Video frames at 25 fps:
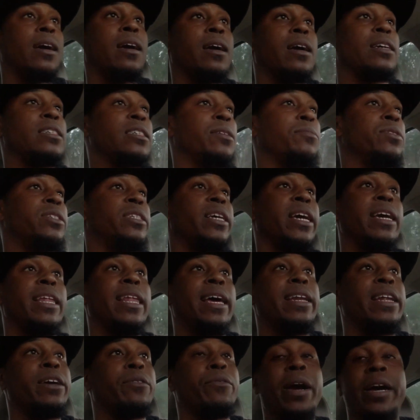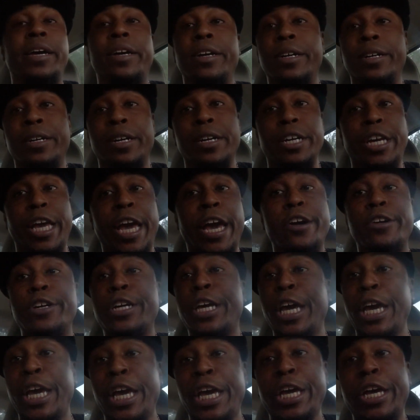Because I'm going to tell you like that right here. Gayle
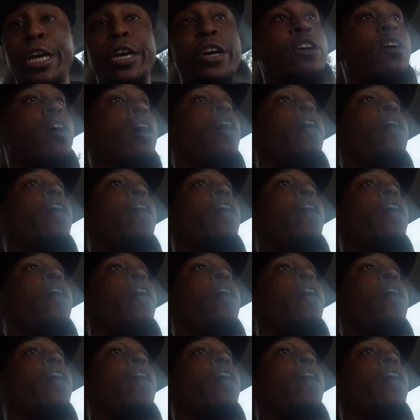King,